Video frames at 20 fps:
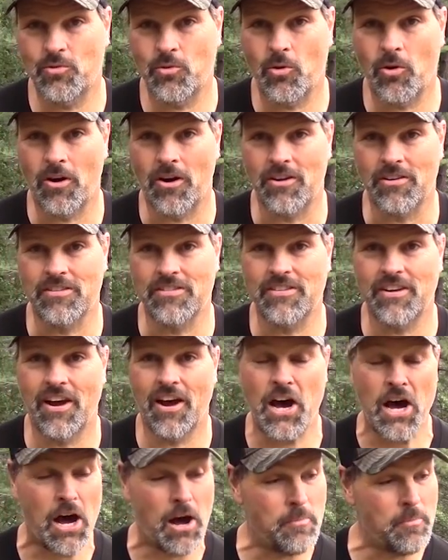Forest.
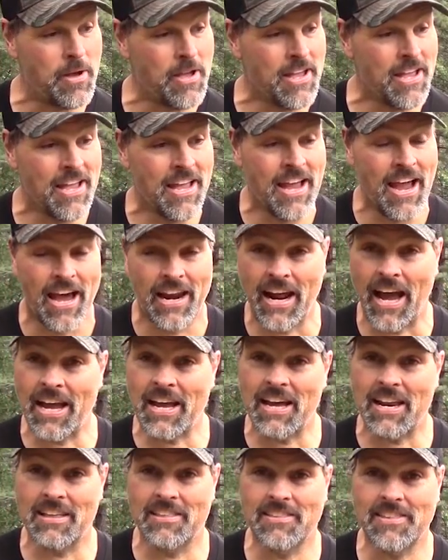And I
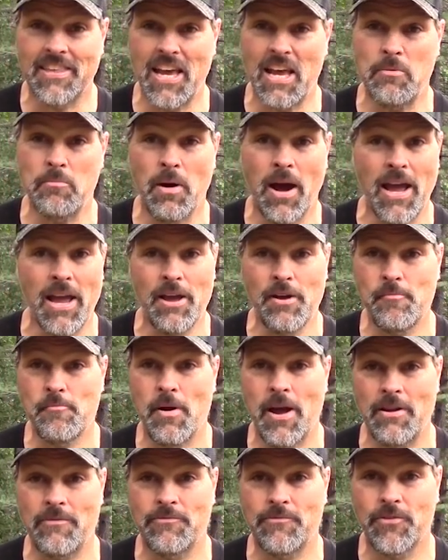gotta say,
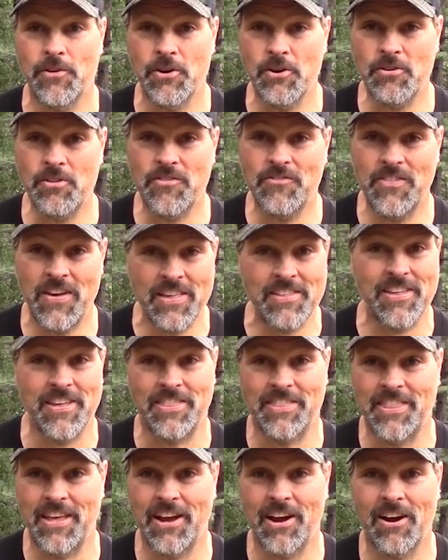my first
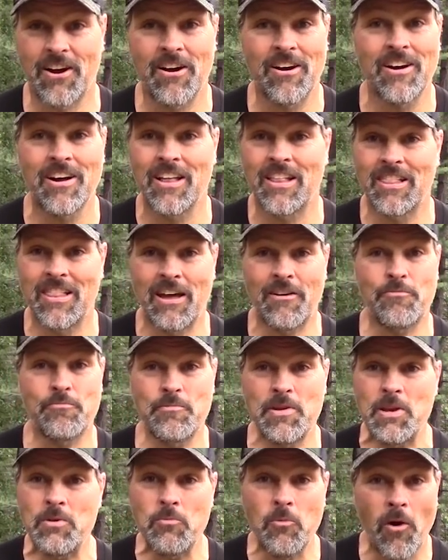visit there left
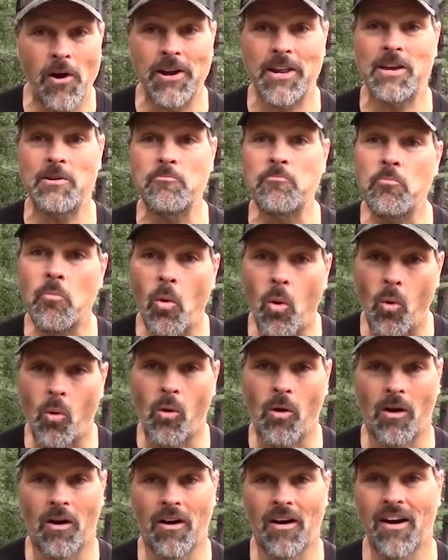me wanting
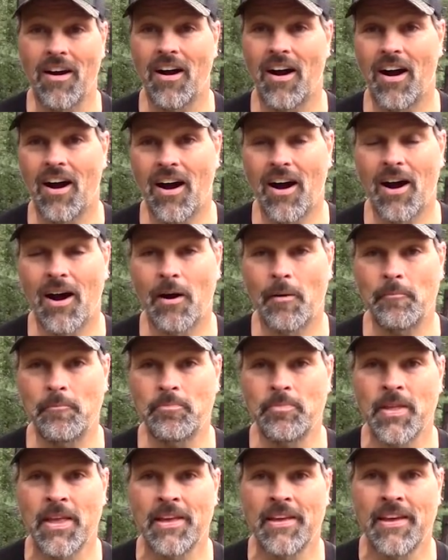more.
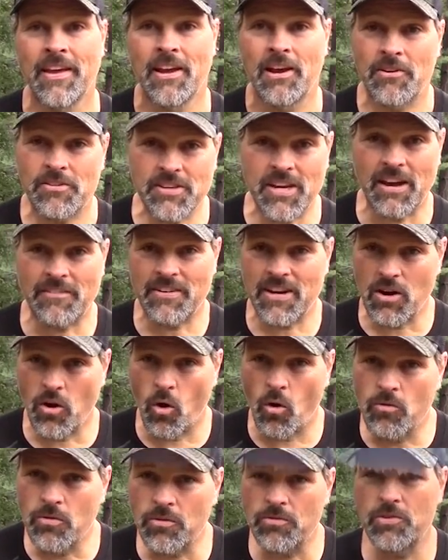Here's kind of an
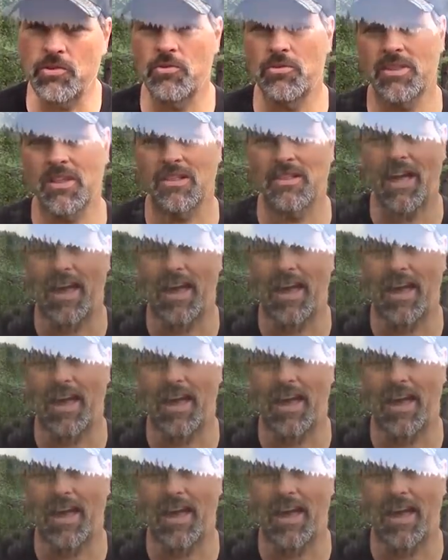overview of the